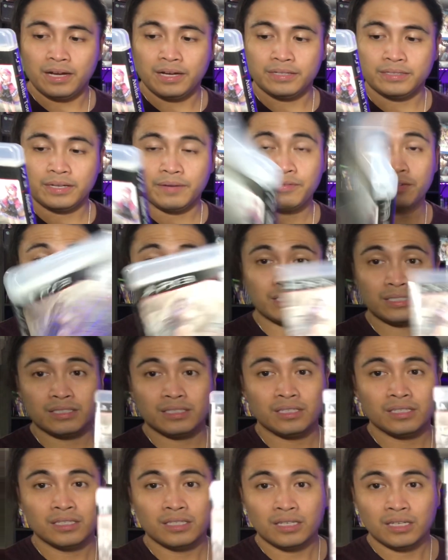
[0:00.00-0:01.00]
Definitely
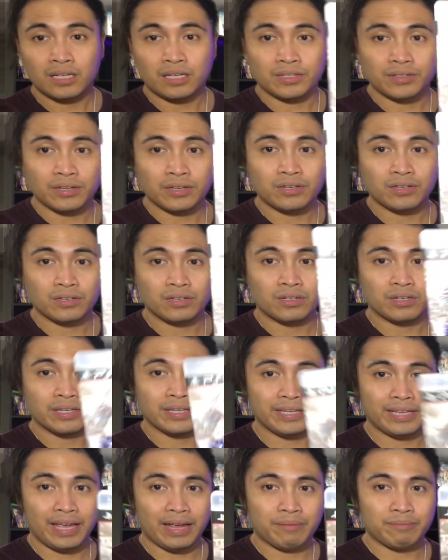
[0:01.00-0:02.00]
another
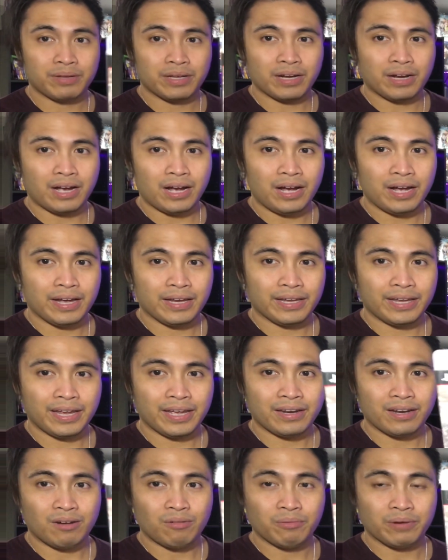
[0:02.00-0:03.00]
game that I
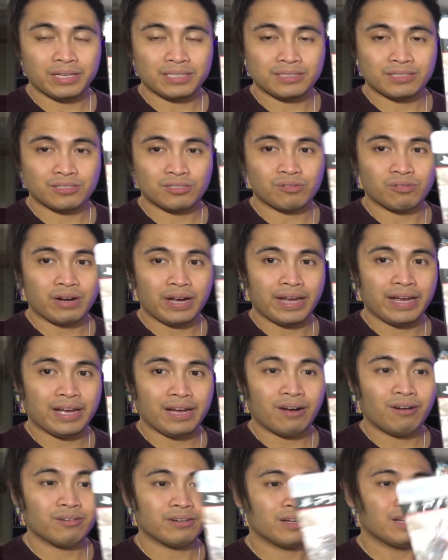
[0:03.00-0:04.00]
cannot wait to try
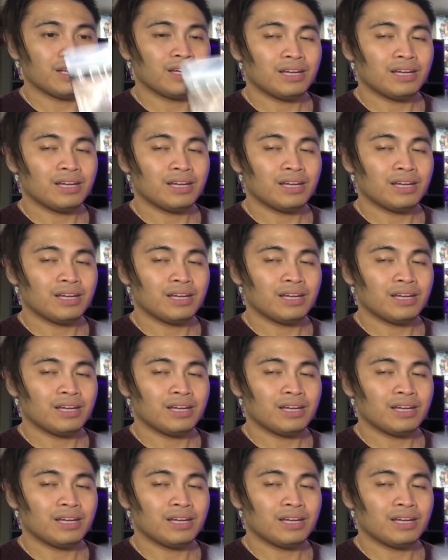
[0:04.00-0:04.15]
out.